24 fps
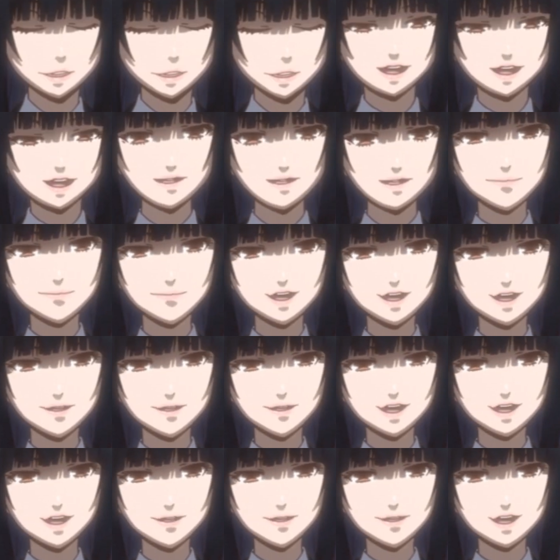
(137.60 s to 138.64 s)
thinking she'll be an
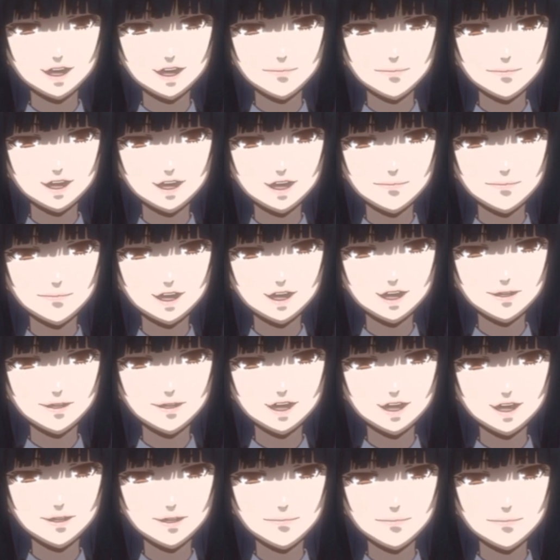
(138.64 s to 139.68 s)
easy mark. Little
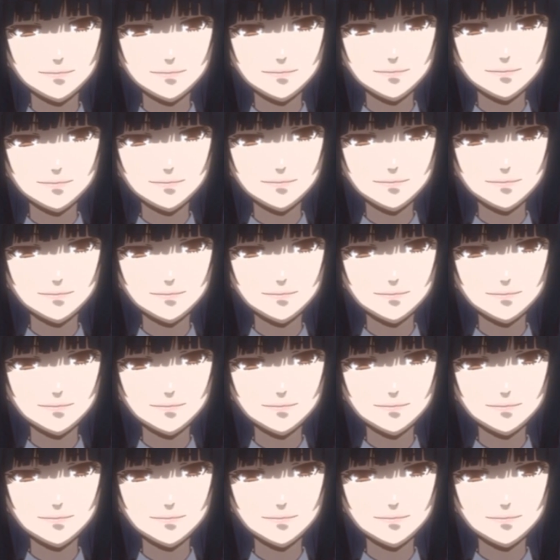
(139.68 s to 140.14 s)
does she know that